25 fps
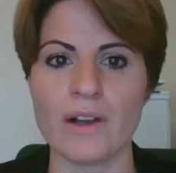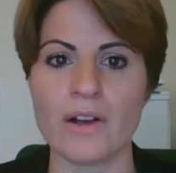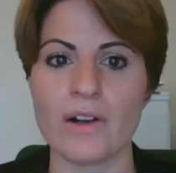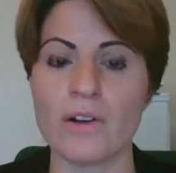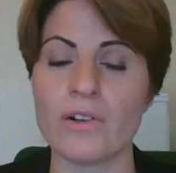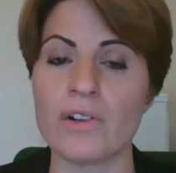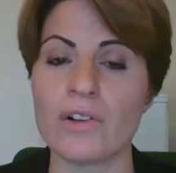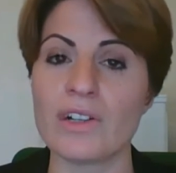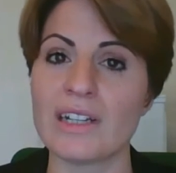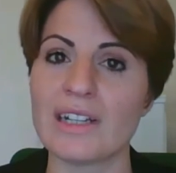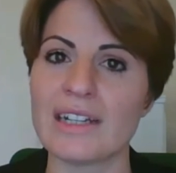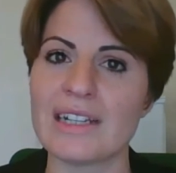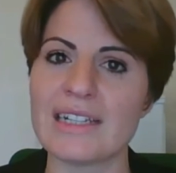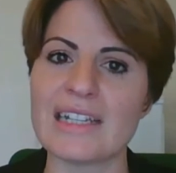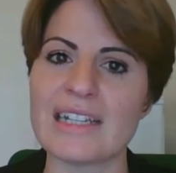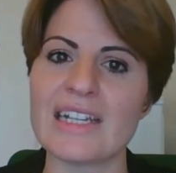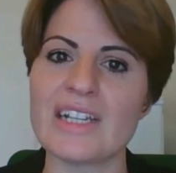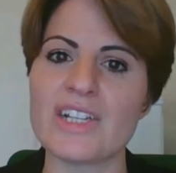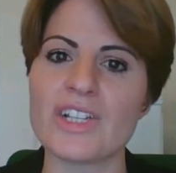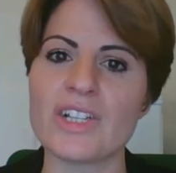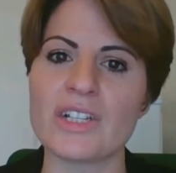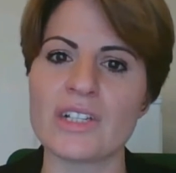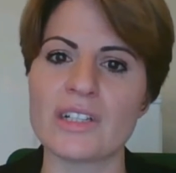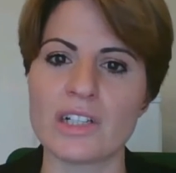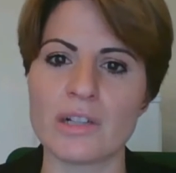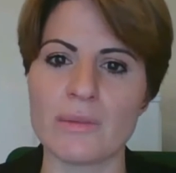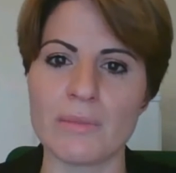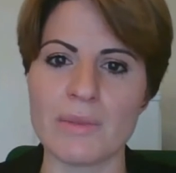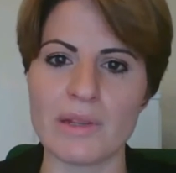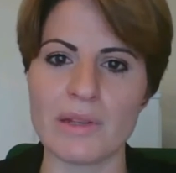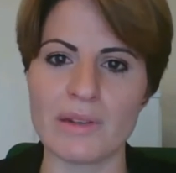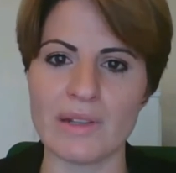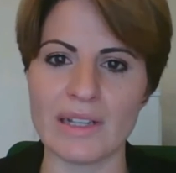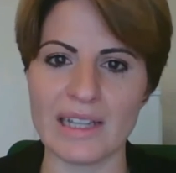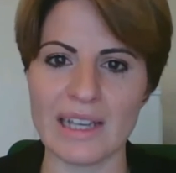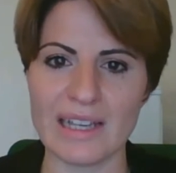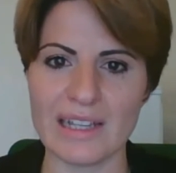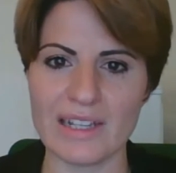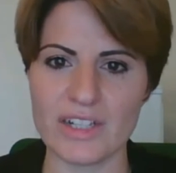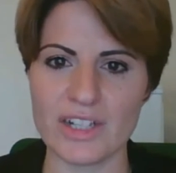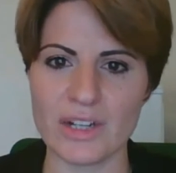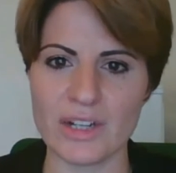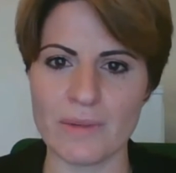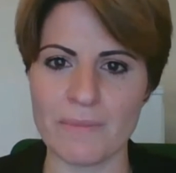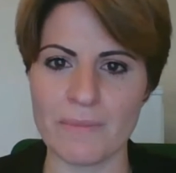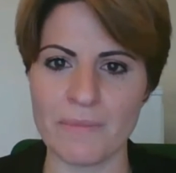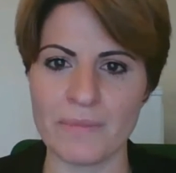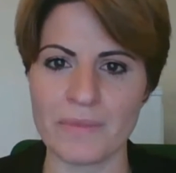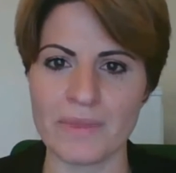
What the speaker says: organisation and communication.